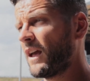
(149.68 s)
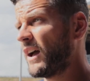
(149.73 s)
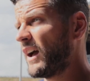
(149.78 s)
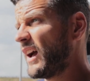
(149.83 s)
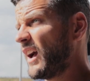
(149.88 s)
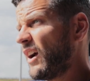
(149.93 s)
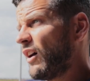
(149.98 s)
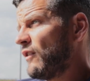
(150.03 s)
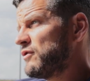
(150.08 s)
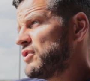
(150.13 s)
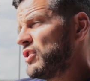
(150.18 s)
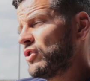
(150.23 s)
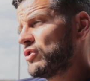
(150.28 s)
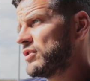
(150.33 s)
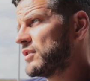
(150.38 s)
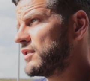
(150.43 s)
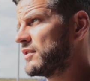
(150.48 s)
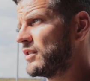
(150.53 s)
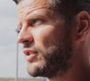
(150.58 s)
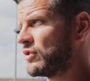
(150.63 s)
Obviously
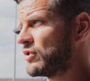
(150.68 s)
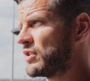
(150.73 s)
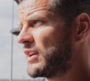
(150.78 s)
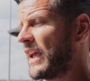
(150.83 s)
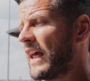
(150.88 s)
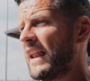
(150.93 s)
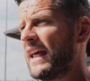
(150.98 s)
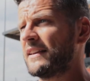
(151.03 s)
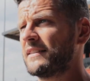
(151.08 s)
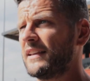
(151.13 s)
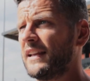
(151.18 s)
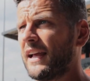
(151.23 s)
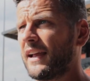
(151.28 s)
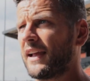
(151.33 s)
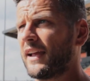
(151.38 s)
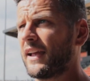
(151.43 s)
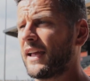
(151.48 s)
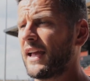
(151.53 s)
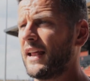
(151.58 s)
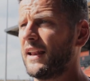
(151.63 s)
you get
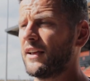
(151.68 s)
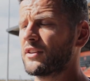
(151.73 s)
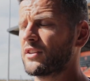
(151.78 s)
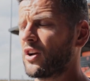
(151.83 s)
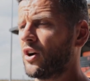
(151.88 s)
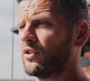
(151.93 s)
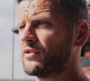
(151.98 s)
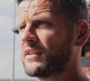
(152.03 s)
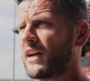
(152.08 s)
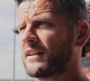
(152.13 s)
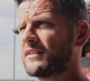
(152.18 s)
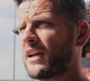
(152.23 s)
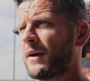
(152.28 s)
less contact